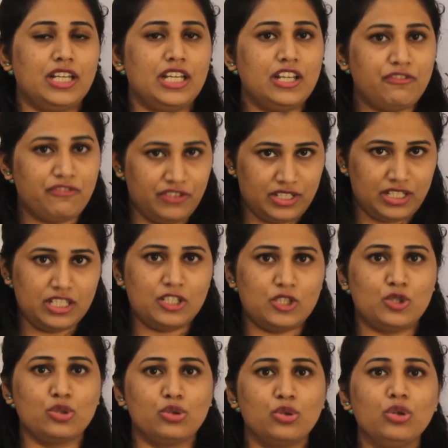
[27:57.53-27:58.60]
If it is
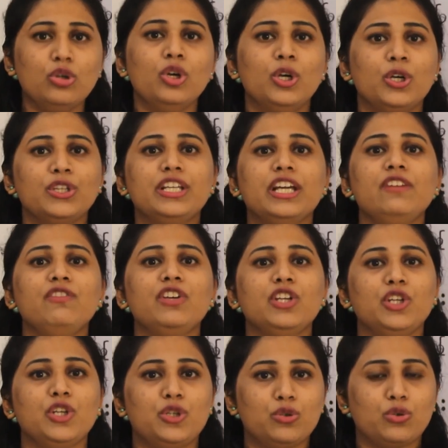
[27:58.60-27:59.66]
so, then we
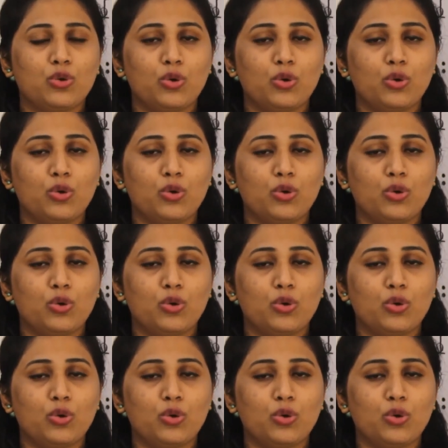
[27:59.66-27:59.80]
need to